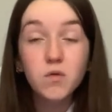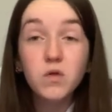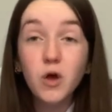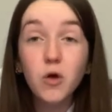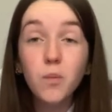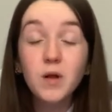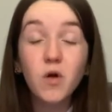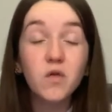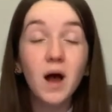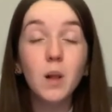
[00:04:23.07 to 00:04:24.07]
do
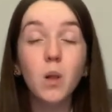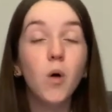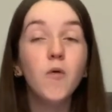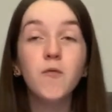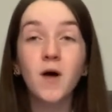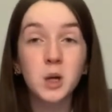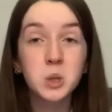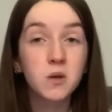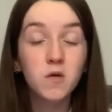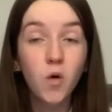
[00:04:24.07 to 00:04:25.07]
because I love
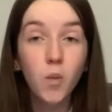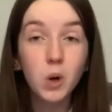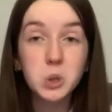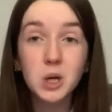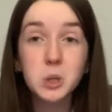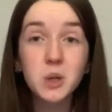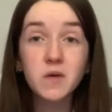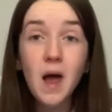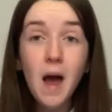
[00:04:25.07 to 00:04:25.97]
fashion so much and just